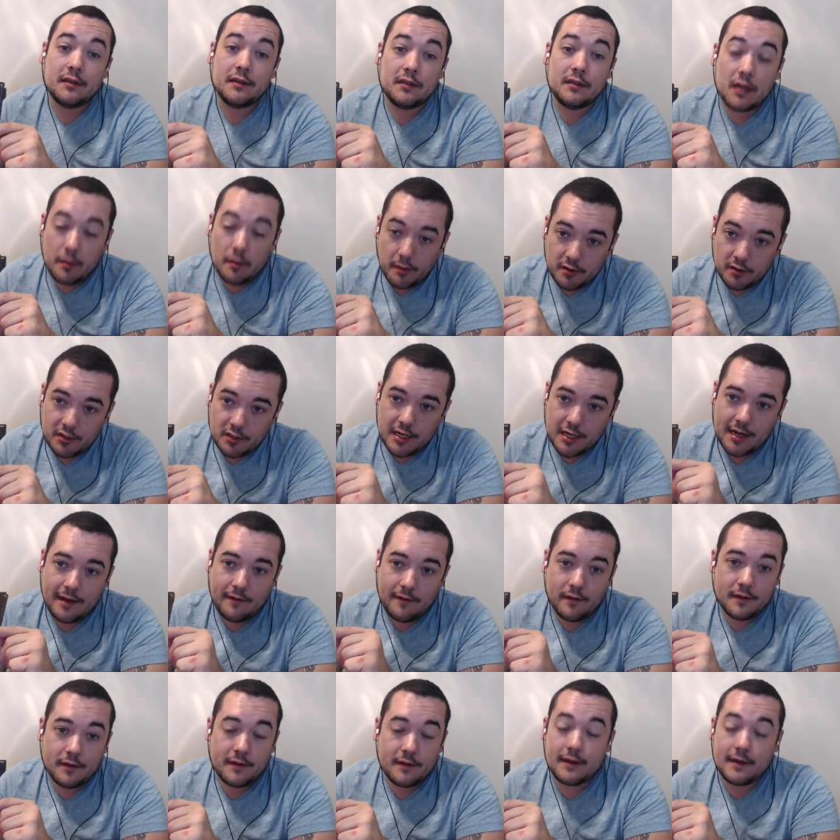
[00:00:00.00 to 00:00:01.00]
double check
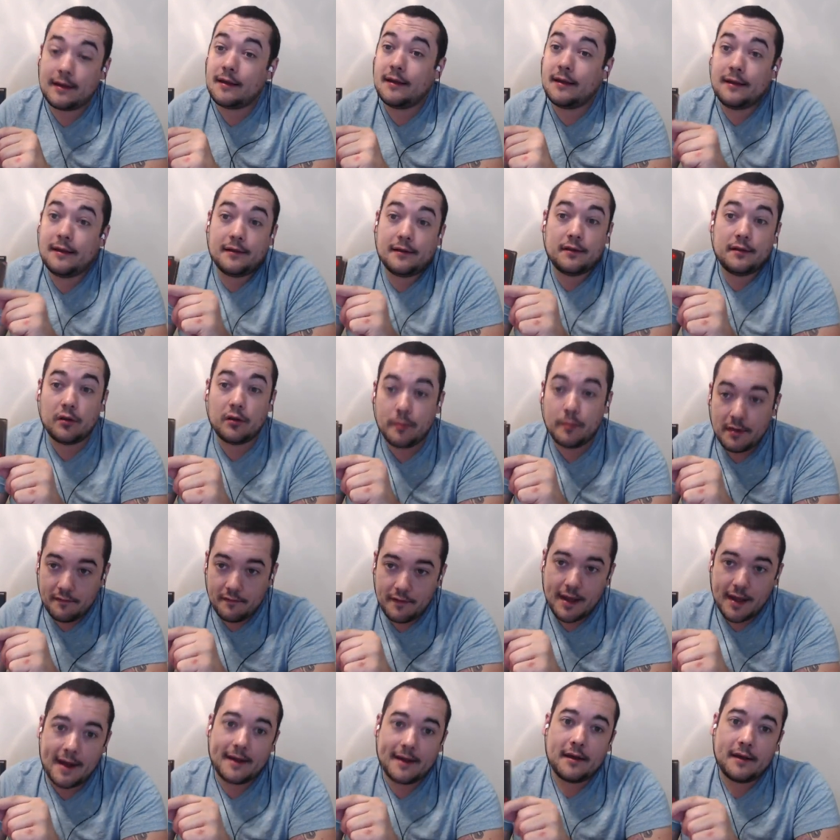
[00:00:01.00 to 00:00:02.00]
everything and you'll be
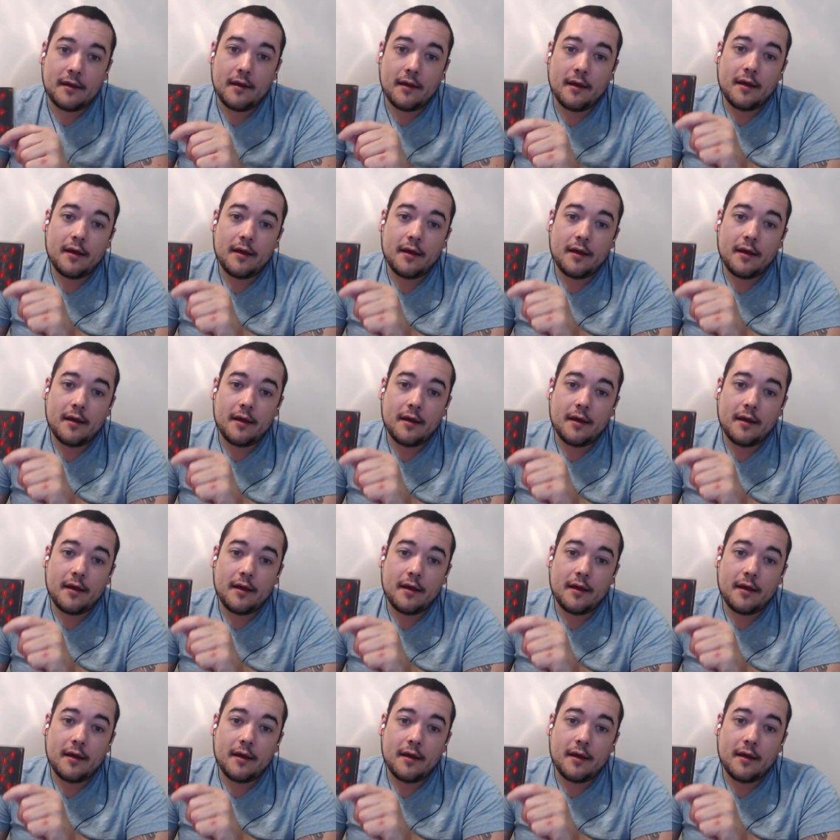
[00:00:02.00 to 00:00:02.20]
fine